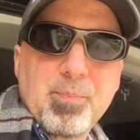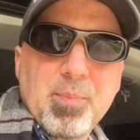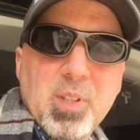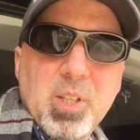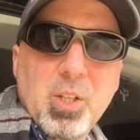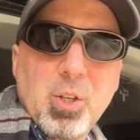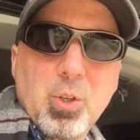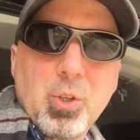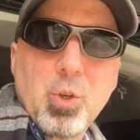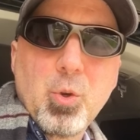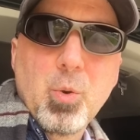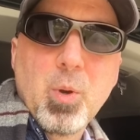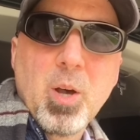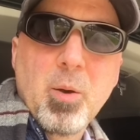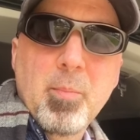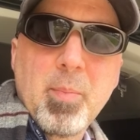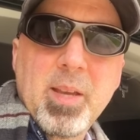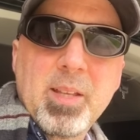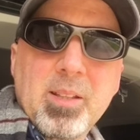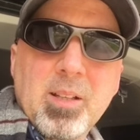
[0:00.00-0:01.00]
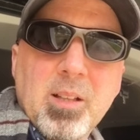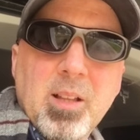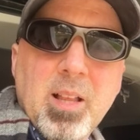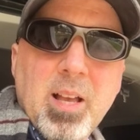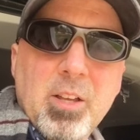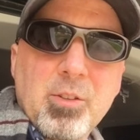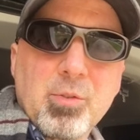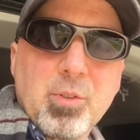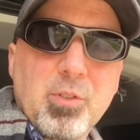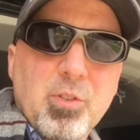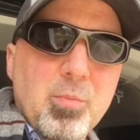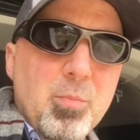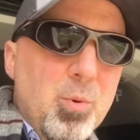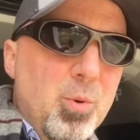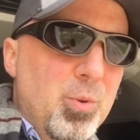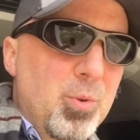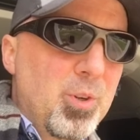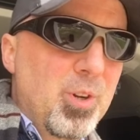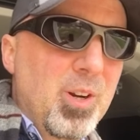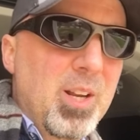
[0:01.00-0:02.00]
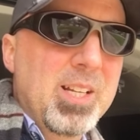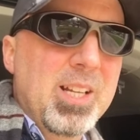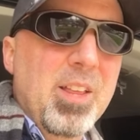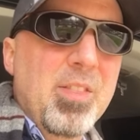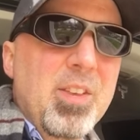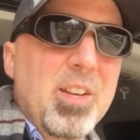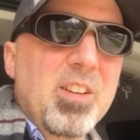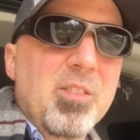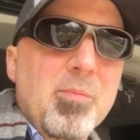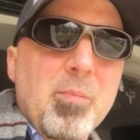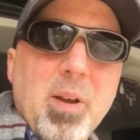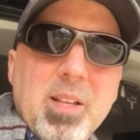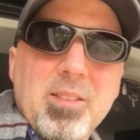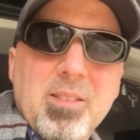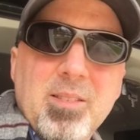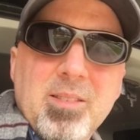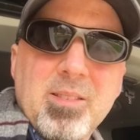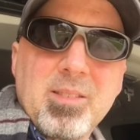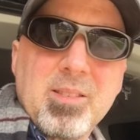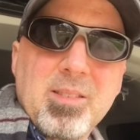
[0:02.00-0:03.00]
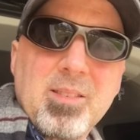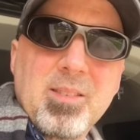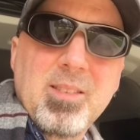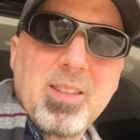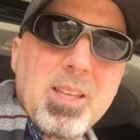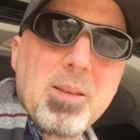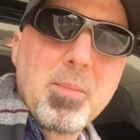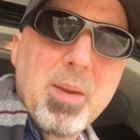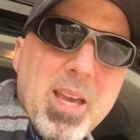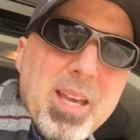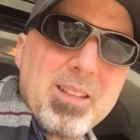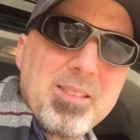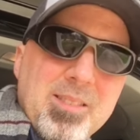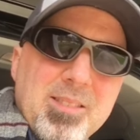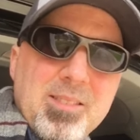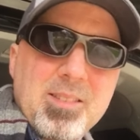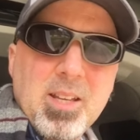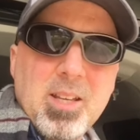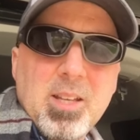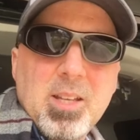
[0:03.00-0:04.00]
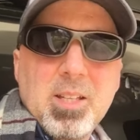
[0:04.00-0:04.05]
You help make the class run smoother. And I think of my teammates,